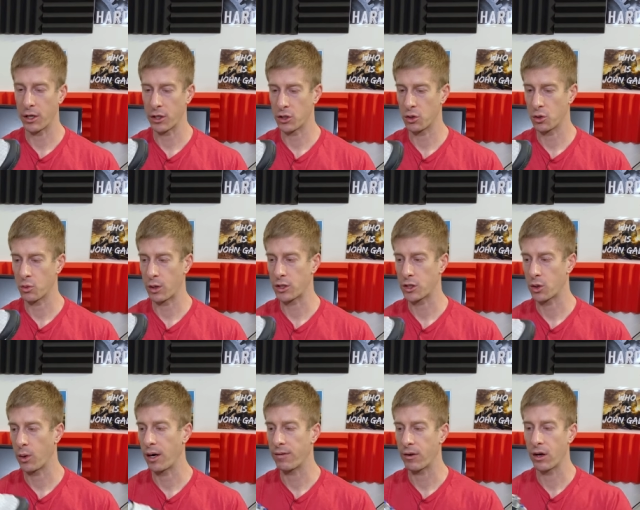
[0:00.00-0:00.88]
issues
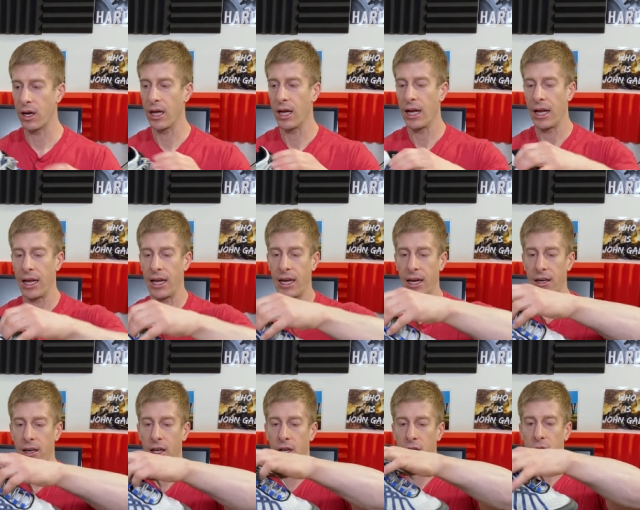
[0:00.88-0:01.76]
whatsoever.
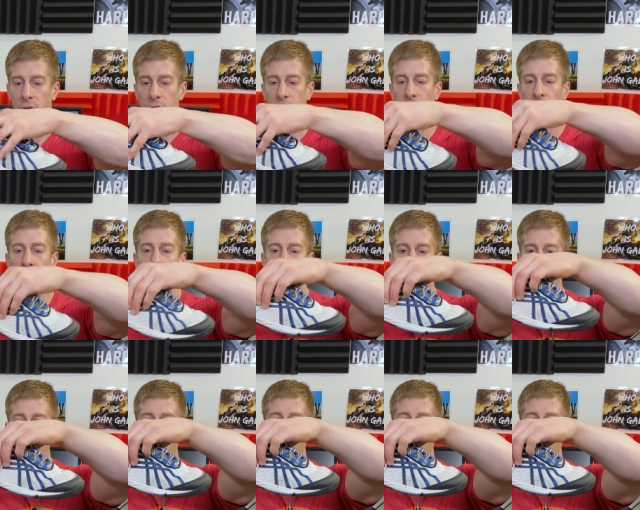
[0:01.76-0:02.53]
And you still get